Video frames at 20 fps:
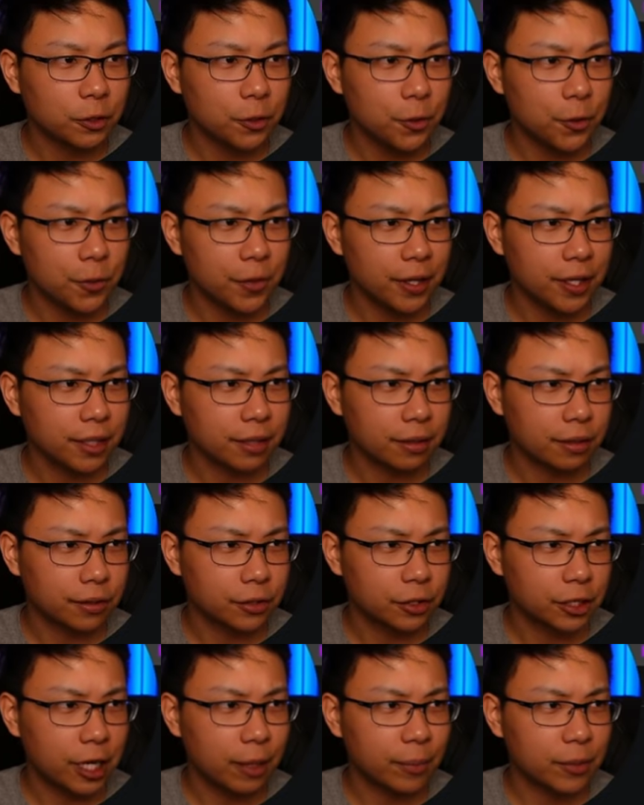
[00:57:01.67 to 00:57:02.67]
you think
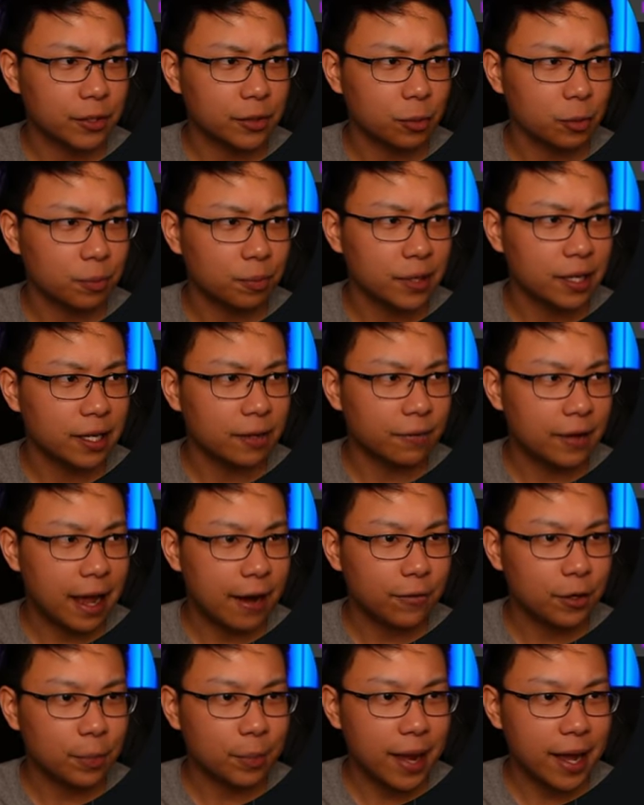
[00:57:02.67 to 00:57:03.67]
champions would be if
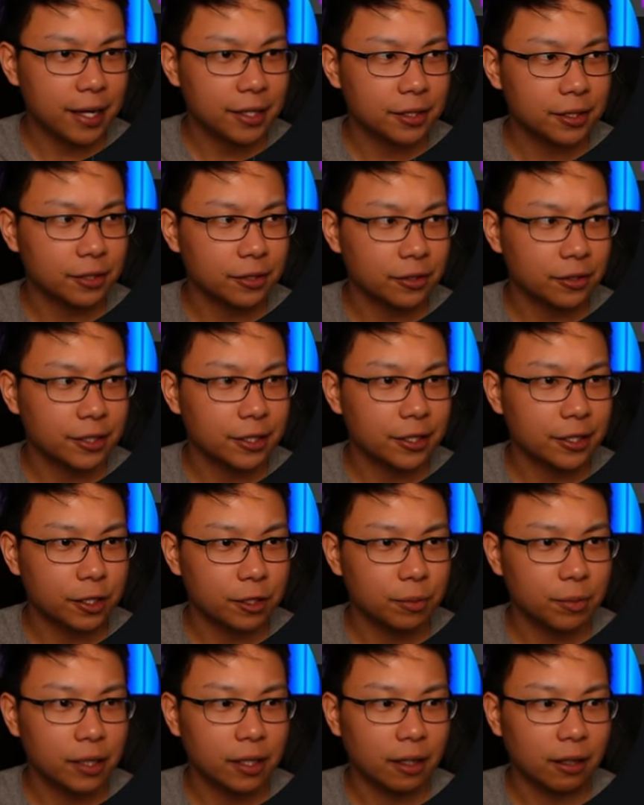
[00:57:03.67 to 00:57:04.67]
every mastery
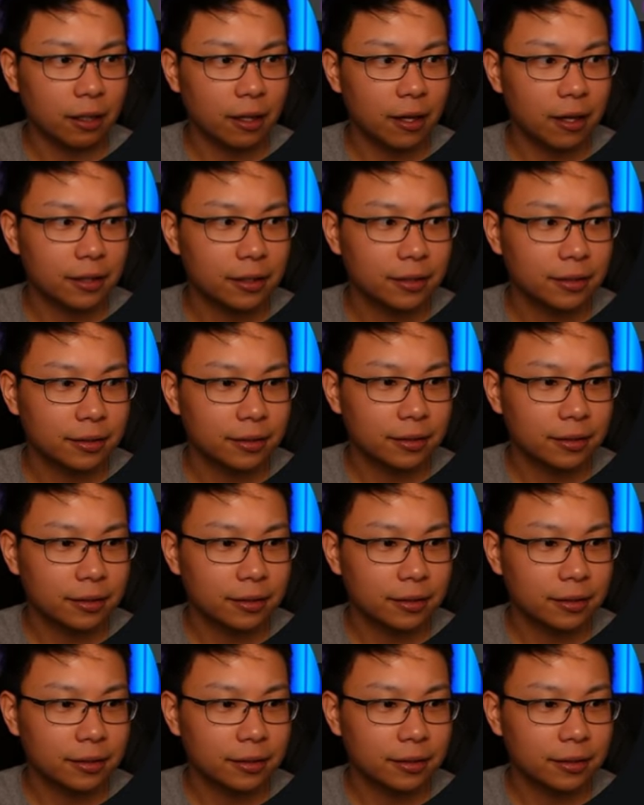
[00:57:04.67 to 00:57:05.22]
could be unlocked?